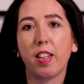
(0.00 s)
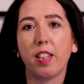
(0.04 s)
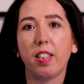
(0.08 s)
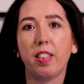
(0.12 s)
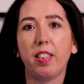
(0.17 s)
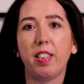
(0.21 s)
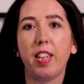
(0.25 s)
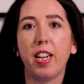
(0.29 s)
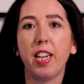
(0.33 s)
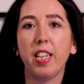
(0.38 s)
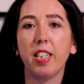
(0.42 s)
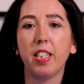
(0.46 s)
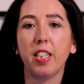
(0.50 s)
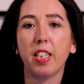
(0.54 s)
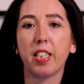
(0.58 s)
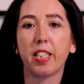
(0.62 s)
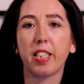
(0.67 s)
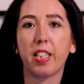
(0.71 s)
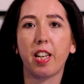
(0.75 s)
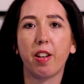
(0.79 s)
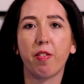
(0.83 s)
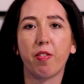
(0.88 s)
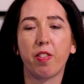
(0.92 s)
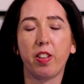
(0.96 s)
Dayton is
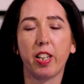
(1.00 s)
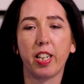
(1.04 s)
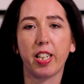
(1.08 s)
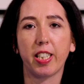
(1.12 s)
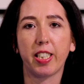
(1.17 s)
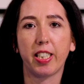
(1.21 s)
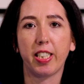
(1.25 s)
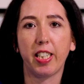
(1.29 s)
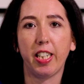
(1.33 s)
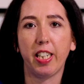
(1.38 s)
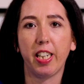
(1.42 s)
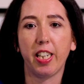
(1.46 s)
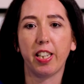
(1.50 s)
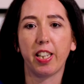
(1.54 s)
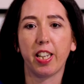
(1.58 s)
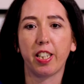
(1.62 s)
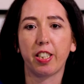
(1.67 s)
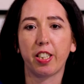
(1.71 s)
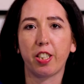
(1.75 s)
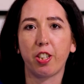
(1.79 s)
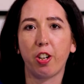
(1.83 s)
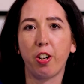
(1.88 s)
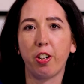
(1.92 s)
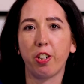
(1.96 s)
definitely a city that's
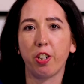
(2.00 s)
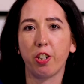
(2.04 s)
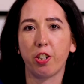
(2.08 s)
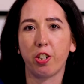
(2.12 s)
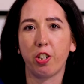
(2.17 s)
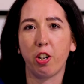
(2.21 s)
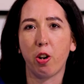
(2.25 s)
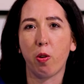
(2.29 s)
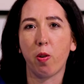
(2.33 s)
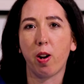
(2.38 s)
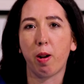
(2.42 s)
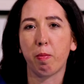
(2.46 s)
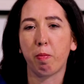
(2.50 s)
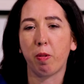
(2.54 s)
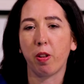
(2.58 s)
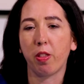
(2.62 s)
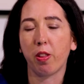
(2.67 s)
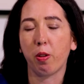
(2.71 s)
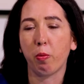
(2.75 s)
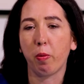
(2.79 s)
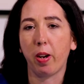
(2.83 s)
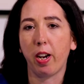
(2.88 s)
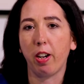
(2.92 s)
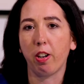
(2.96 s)
starting to show up on
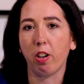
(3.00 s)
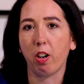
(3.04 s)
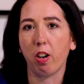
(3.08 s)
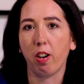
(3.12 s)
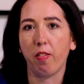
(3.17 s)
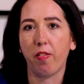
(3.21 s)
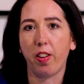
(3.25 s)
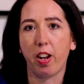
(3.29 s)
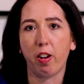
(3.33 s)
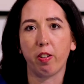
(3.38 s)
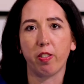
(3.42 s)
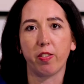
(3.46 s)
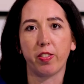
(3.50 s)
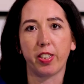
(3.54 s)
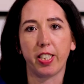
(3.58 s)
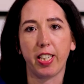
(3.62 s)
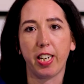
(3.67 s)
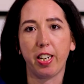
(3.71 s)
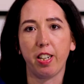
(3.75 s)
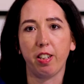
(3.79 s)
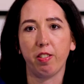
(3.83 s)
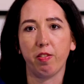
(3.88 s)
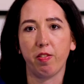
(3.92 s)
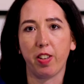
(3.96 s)
the radar of
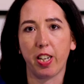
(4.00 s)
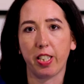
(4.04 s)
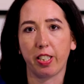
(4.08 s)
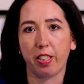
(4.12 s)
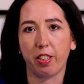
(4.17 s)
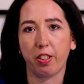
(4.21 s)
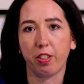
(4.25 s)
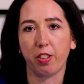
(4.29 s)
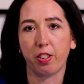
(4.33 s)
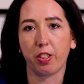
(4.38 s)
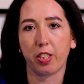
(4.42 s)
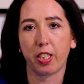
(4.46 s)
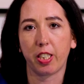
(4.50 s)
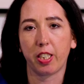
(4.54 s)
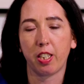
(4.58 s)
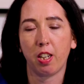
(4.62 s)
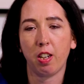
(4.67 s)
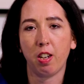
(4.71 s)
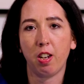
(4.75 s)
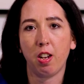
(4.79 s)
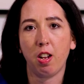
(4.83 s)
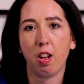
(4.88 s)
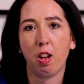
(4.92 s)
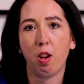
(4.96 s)
out-of-state investors.
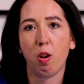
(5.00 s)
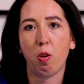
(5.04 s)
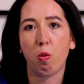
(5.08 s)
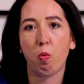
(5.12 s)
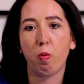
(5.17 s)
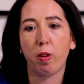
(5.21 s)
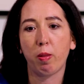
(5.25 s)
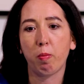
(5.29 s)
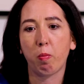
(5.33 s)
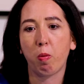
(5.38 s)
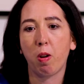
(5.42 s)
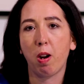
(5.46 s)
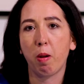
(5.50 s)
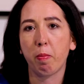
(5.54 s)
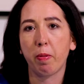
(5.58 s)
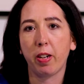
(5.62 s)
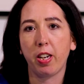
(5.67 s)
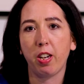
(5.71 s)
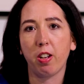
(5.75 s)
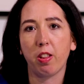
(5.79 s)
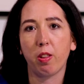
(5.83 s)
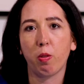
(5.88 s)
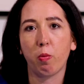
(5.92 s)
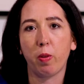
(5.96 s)
With property
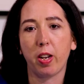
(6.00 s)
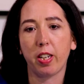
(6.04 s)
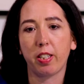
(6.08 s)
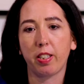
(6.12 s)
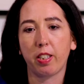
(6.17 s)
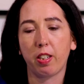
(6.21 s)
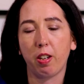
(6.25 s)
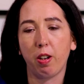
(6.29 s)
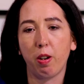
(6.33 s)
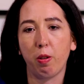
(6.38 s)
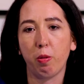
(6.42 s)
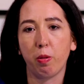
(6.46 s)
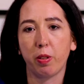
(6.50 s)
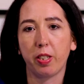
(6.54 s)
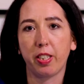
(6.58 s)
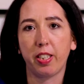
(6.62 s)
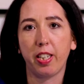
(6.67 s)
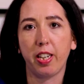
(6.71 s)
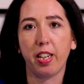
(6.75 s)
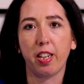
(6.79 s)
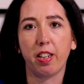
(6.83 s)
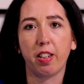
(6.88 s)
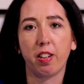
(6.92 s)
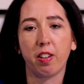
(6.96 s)
on the West Coast
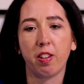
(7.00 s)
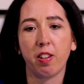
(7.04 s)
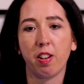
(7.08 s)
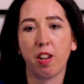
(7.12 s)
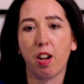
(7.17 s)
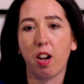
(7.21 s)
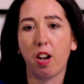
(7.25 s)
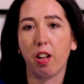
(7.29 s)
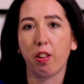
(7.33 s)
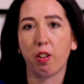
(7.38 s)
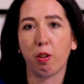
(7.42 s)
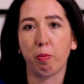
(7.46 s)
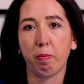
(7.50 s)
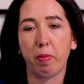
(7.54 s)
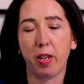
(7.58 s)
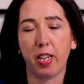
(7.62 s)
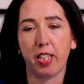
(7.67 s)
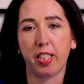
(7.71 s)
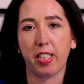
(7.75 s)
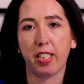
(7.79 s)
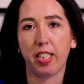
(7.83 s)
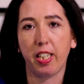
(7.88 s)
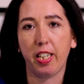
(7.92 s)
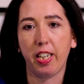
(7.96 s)
and other
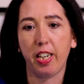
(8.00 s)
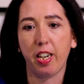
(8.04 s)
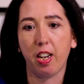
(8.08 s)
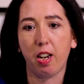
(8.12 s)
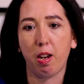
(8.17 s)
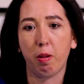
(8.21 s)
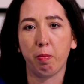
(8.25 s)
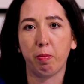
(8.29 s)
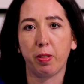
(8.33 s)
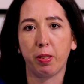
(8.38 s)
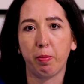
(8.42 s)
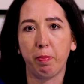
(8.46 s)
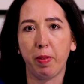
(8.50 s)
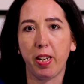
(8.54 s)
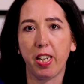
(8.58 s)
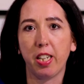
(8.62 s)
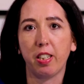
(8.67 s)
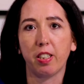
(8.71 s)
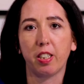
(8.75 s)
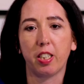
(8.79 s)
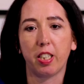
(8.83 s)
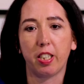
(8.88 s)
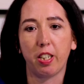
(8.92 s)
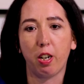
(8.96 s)
big city hubs
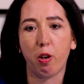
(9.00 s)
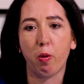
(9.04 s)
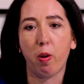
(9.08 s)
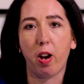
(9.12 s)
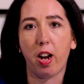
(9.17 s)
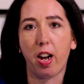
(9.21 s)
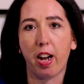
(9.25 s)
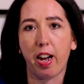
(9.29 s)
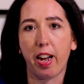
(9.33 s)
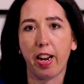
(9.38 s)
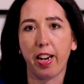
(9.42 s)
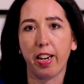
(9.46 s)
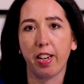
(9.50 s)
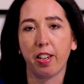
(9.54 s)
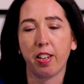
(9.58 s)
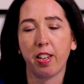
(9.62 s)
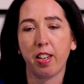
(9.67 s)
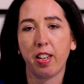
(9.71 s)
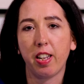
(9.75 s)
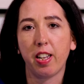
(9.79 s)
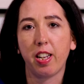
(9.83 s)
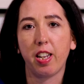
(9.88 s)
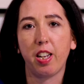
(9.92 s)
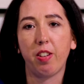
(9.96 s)
being so high,
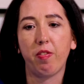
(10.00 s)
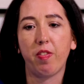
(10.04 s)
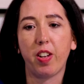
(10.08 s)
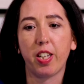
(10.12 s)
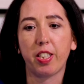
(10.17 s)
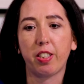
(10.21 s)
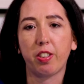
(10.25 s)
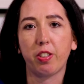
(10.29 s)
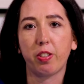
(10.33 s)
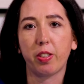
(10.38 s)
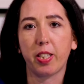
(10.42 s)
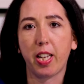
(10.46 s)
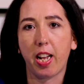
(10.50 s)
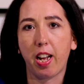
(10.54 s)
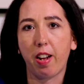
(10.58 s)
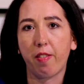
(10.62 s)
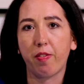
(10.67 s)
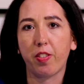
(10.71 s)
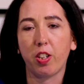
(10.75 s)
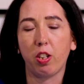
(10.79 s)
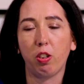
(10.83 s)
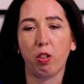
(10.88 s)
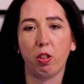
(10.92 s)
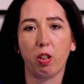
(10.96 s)
investors have
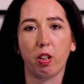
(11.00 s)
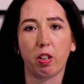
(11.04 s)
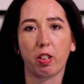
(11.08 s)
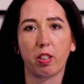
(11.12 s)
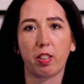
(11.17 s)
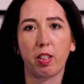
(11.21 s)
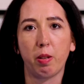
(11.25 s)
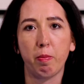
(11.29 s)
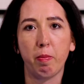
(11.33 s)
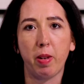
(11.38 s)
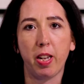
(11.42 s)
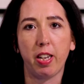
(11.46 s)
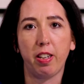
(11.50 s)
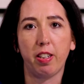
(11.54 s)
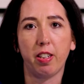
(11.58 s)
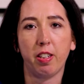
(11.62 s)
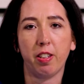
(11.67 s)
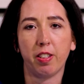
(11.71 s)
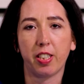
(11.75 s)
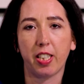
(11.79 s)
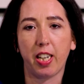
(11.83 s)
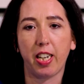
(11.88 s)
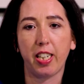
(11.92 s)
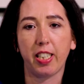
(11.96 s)
to look to
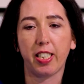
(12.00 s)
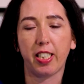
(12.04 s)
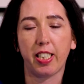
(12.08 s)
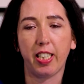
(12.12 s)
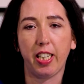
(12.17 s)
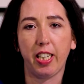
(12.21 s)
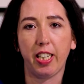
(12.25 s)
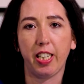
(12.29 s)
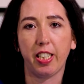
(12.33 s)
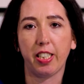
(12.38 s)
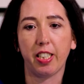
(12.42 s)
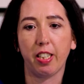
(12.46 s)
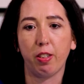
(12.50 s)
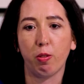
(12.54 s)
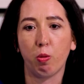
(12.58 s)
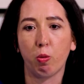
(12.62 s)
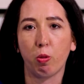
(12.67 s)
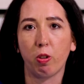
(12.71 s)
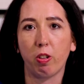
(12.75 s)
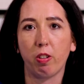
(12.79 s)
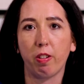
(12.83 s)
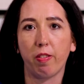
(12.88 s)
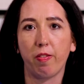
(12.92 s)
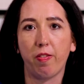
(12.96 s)
mid-sized cities in
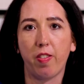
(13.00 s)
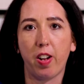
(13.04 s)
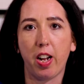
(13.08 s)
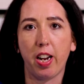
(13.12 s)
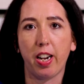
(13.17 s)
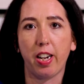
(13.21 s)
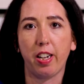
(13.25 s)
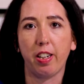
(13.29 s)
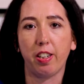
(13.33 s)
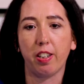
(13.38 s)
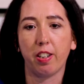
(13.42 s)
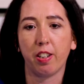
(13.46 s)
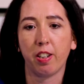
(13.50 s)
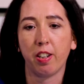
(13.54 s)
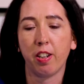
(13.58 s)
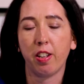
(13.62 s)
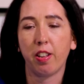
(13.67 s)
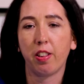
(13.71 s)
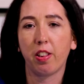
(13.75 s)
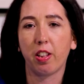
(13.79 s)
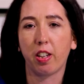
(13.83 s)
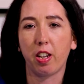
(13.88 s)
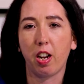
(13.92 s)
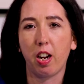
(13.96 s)
order to find
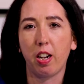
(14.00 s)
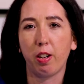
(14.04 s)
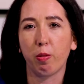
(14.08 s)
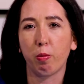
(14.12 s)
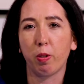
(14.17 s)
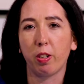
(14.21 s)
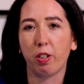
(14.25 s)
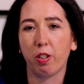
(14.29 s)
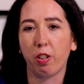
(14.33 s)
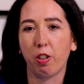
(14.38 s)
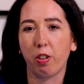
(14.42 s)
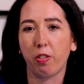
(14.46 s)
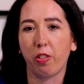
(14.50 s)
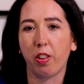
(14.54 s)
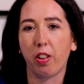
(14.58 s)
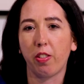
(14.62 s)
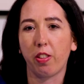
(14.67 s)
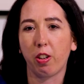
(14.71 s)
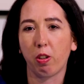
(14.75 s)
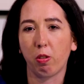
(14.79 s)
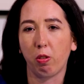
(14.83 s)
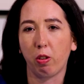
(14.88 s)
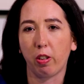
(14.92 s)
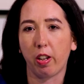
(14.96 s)
the kind of return that
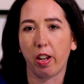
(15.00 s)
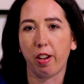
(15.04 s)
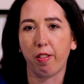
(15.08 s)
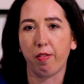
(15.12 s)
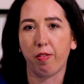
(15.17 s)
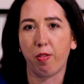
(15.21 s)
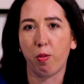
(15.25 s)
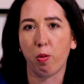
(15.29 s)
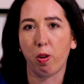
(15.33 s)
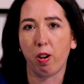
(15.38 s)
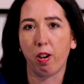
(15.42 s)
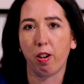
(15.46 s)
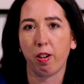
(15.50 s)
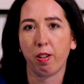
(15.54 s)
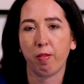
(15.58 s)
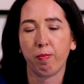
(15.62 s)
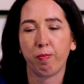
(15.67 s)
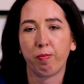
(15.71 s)
they're looking for.